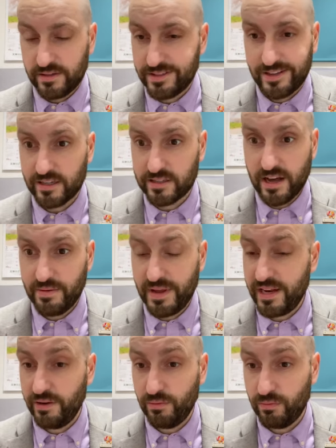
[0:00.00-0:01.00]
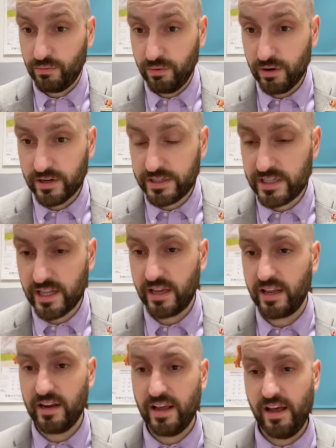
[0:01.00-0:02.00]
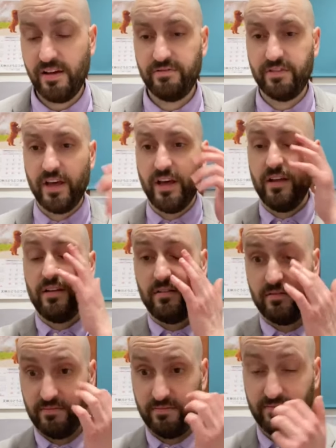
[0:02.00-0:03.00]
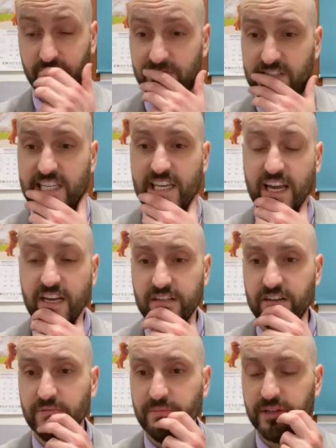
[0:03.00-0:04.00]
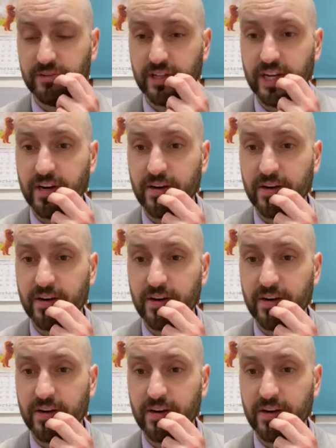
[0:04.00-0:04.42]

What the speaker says: There's not many words that can have that CH in the middle there.